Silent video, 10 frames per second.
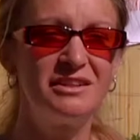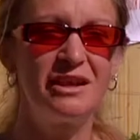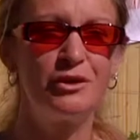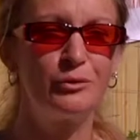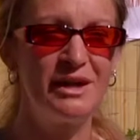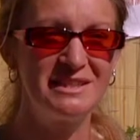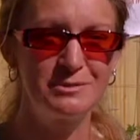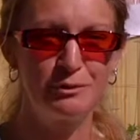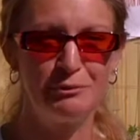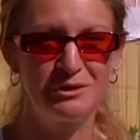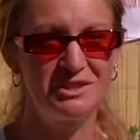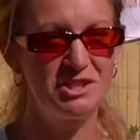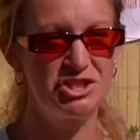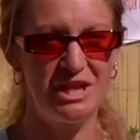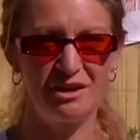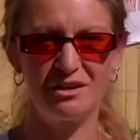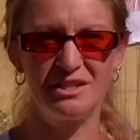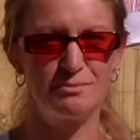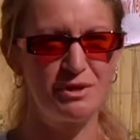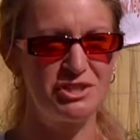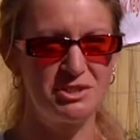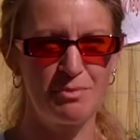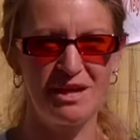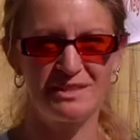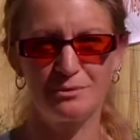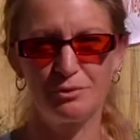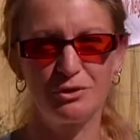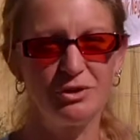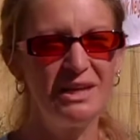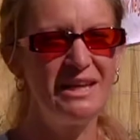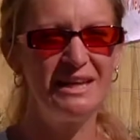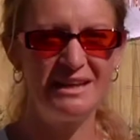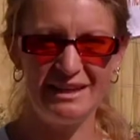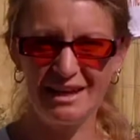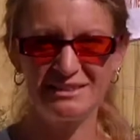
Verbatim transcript: to go to waste. We want to share as much as possible. Any